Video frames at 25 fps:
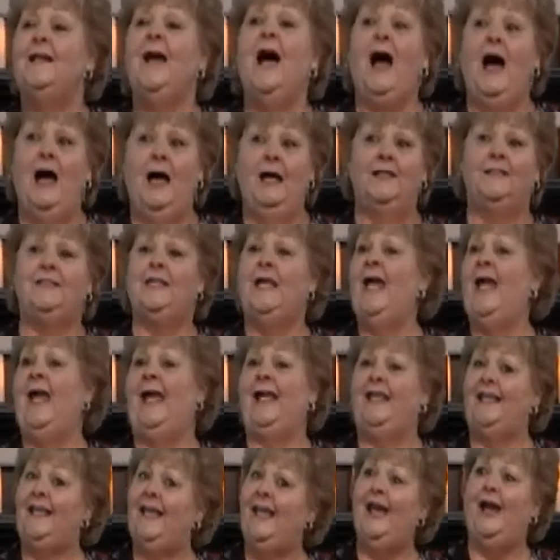I'll
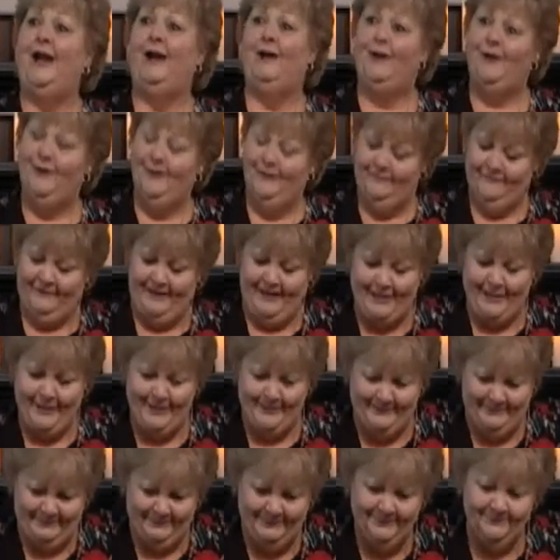take care of
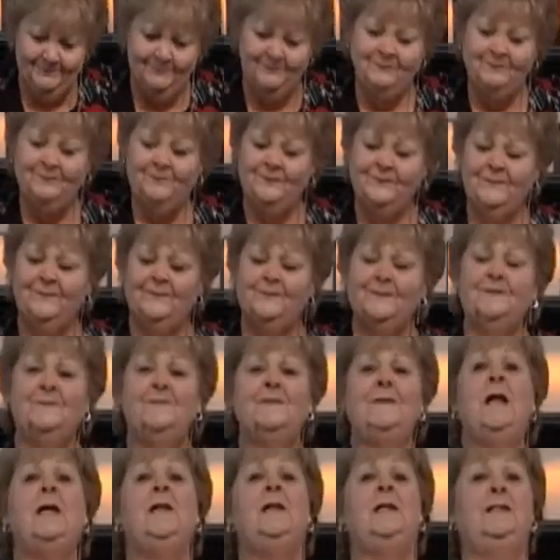him.
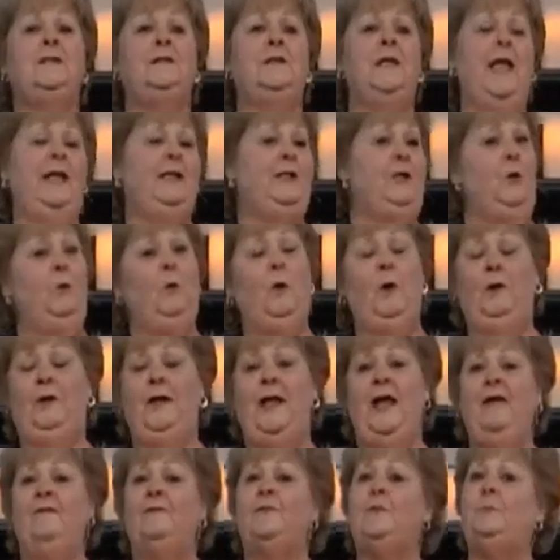And you
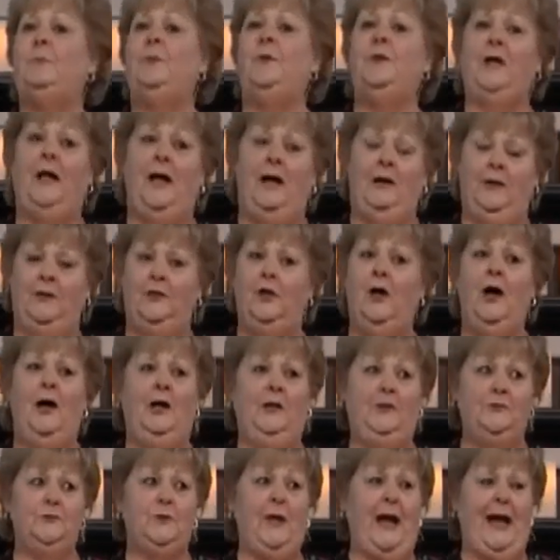won't have to put out a
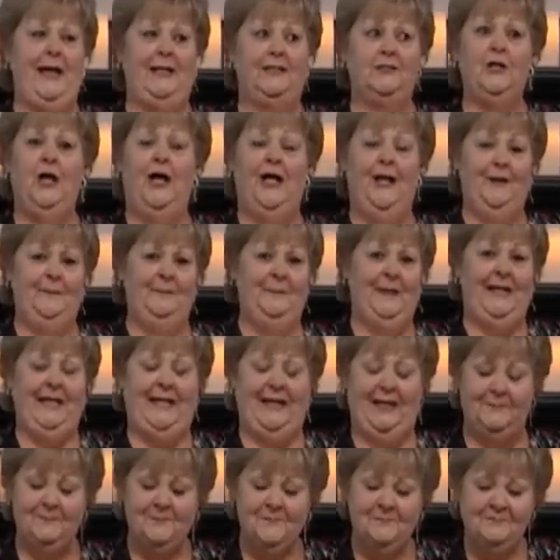contract on
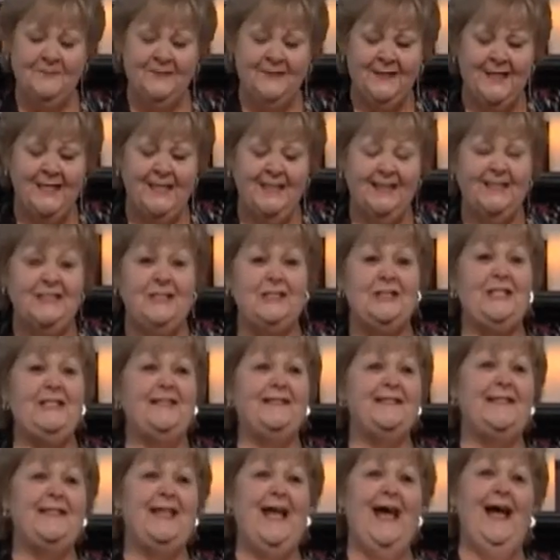me,
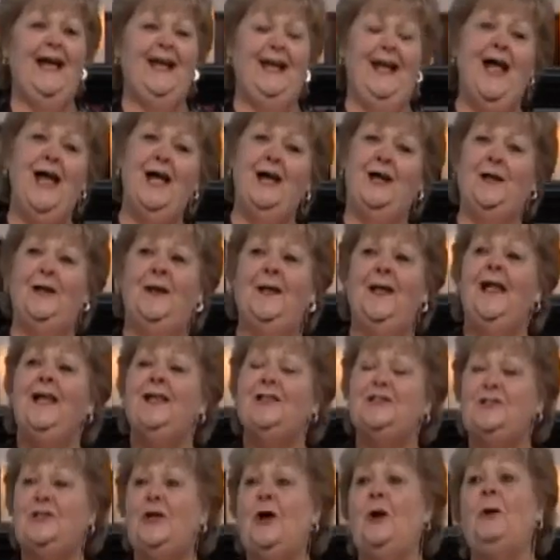she said.
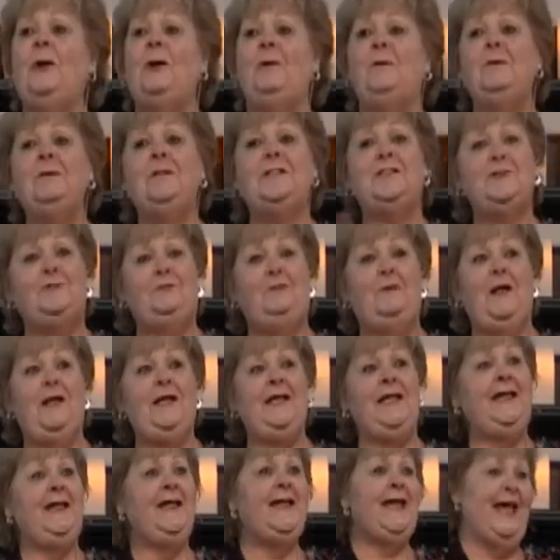So it was
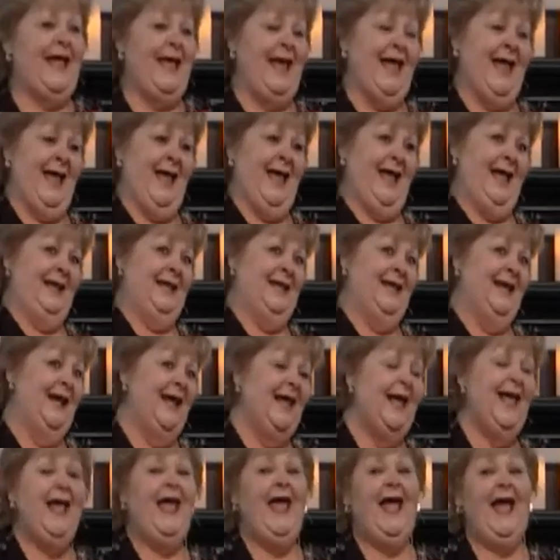funny and
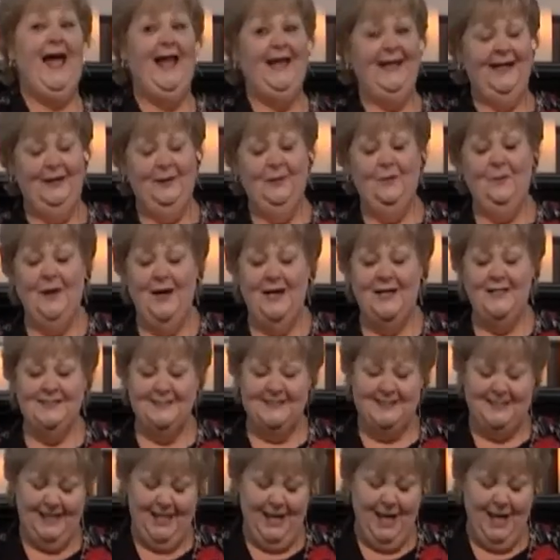it was